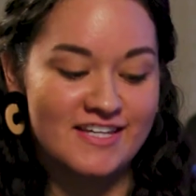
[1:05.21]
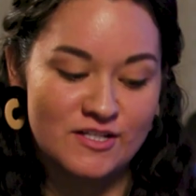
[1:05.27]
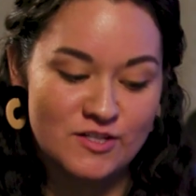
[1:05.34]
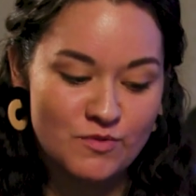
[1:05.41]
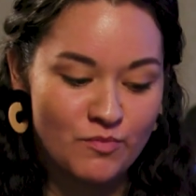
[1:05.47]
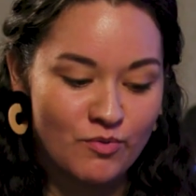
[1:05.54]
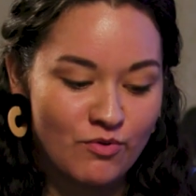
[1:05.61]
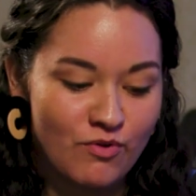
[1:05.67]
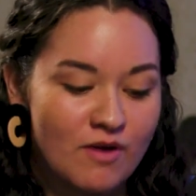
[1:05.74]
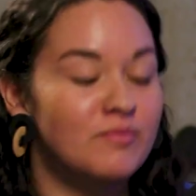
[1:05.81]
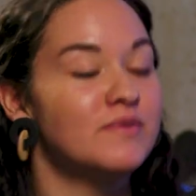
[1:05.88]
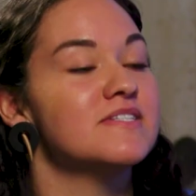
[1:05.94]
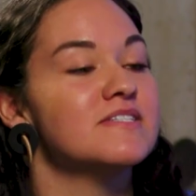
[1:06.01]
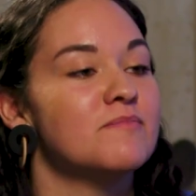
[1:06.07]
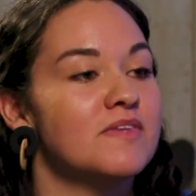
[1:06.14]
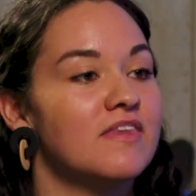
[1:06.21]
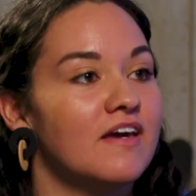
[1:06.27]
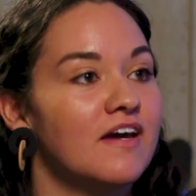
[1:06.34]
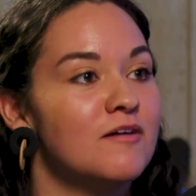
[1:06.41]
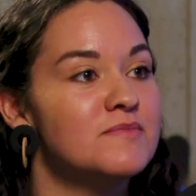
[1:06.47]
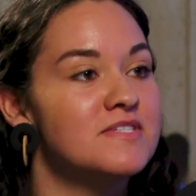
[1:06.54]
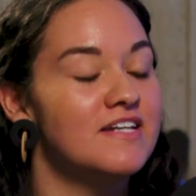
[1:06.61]
That's probably something
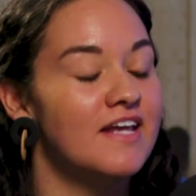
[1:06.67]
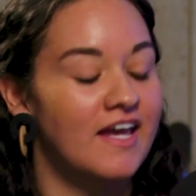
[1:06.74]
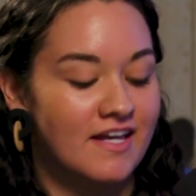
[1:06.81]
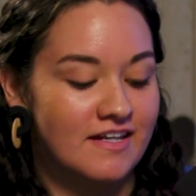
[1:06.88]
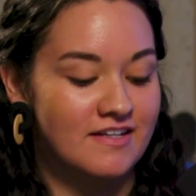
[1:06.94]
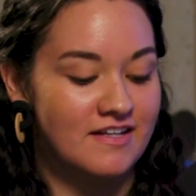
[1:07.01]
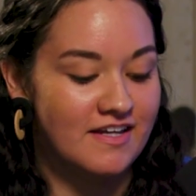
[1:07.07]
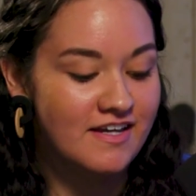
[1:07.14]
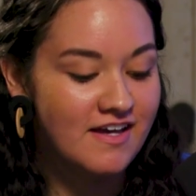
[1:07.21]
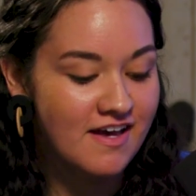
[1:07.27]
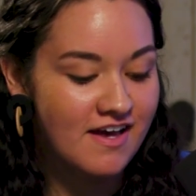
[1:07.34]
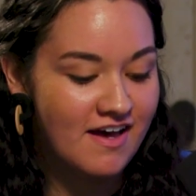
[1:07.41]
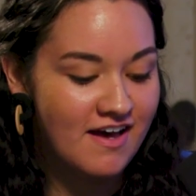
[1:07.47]
that comes in handy.